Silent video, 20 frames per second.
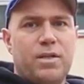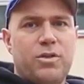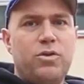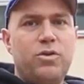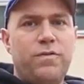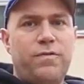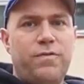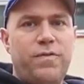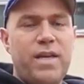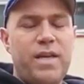
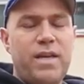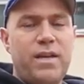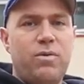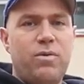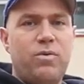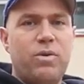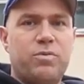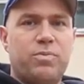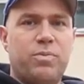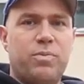2 feet,
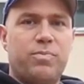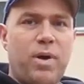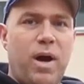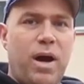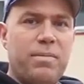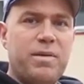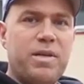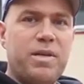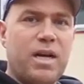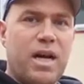which would
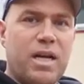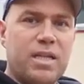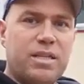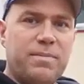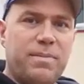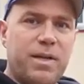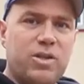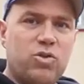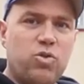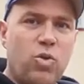probably
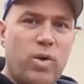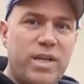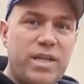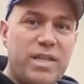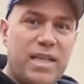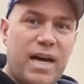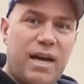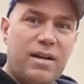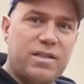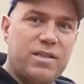cost about
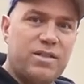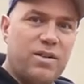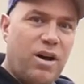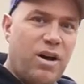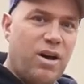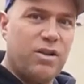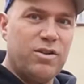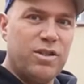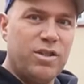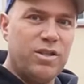
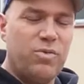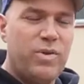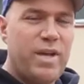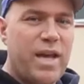$20,000.